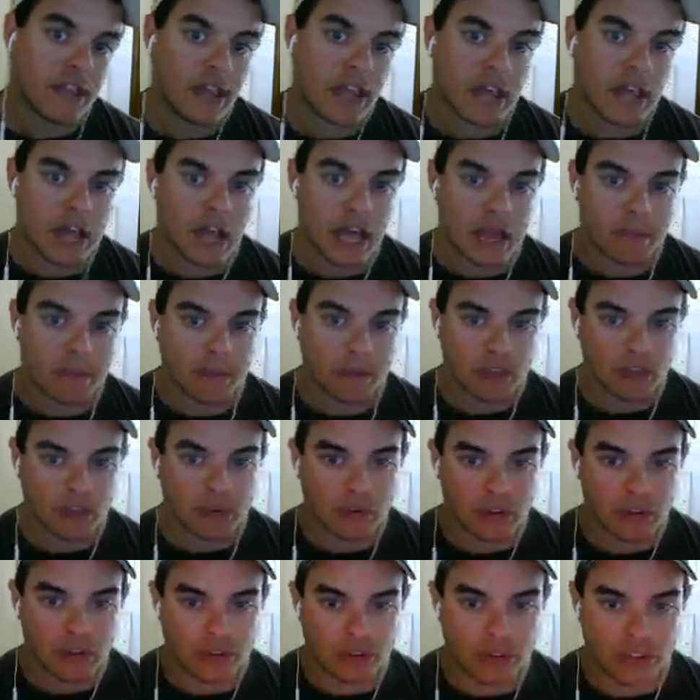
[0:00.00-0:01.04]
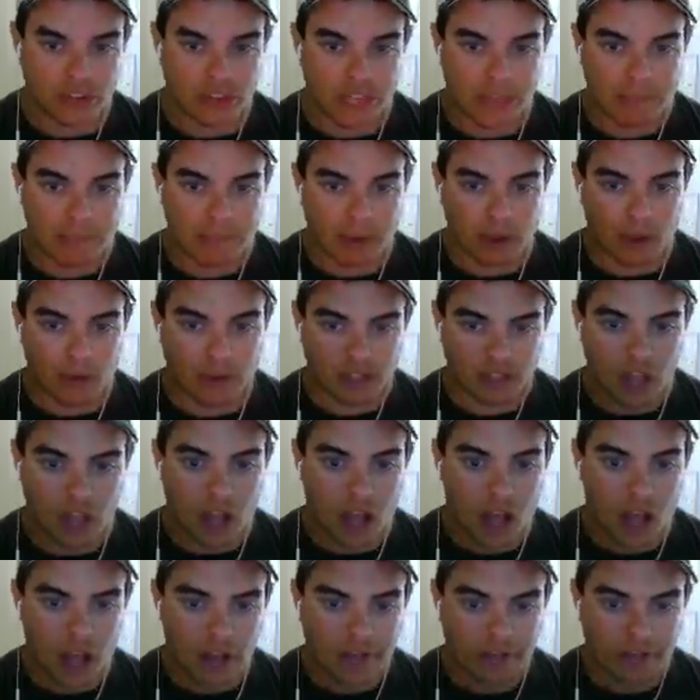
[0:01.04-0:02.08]
But you knew that that ball was
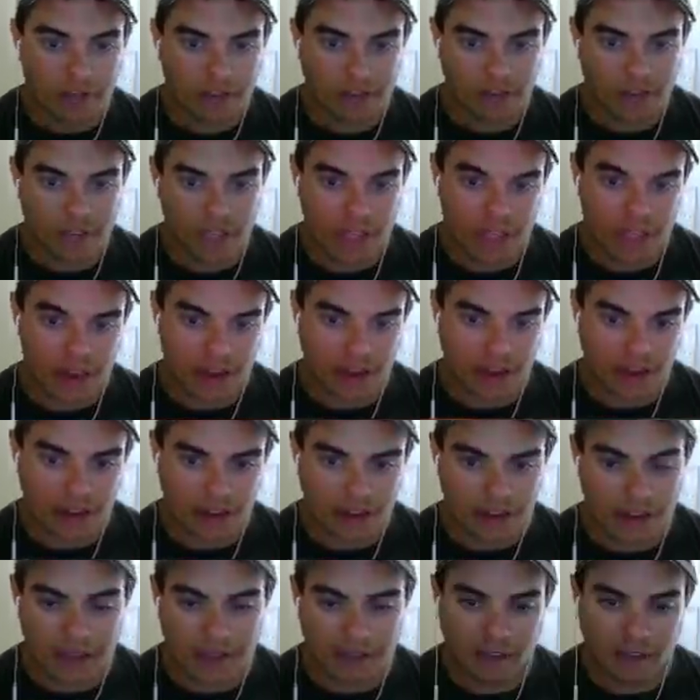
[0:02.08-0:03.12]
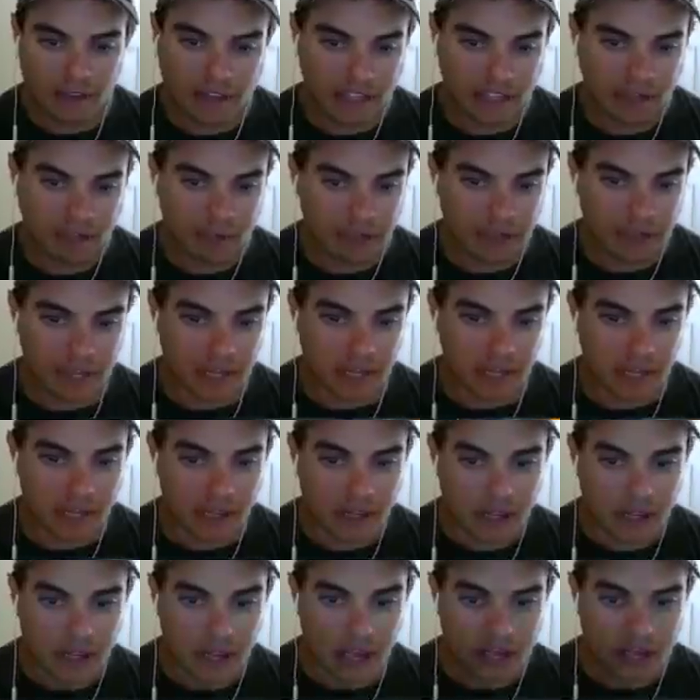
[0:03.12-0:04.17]
off and it didn't have a lot of speed,
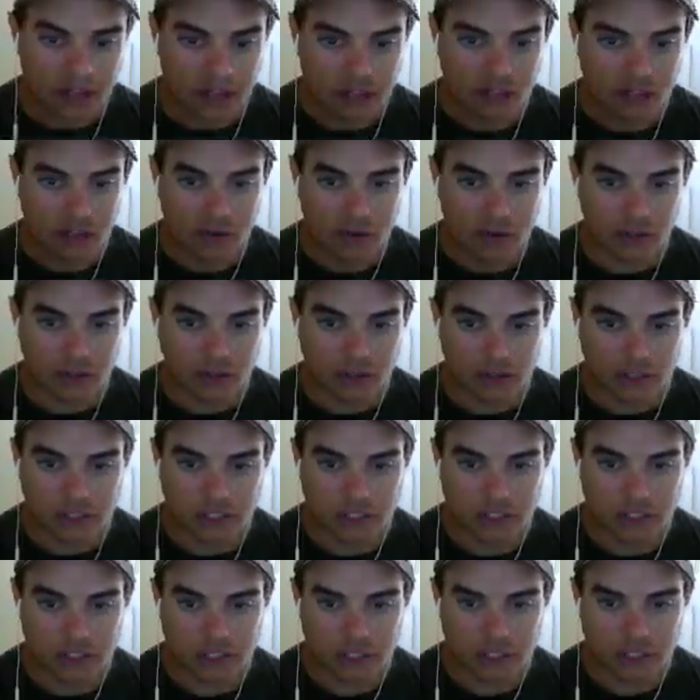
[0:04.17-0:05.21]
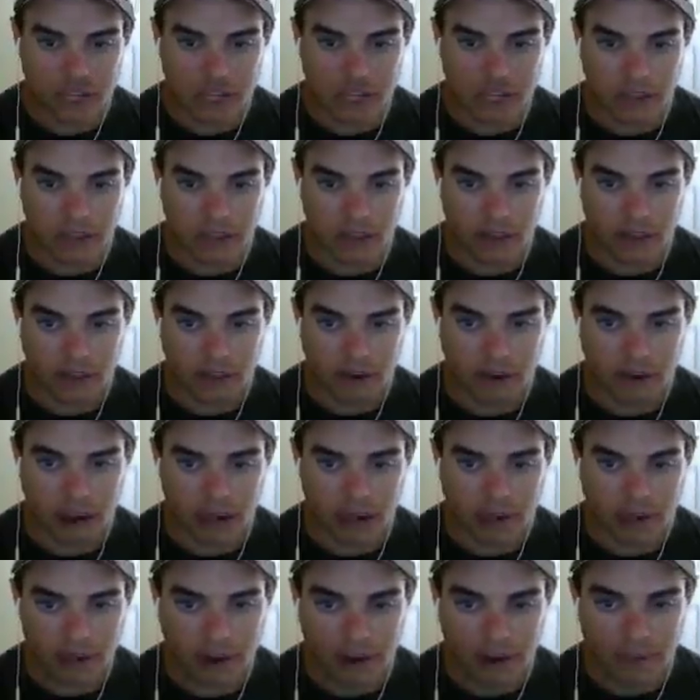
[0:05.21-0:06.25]
so you could stay on the
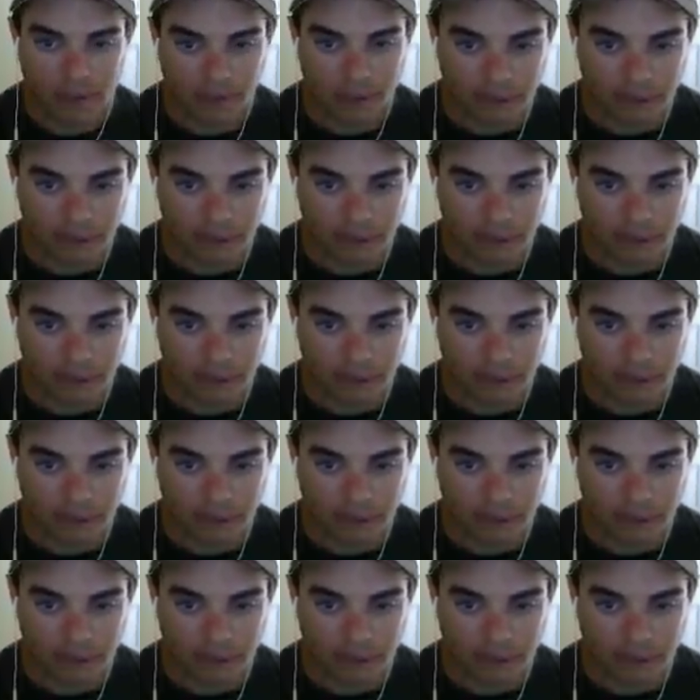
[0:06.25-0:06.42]
ground there.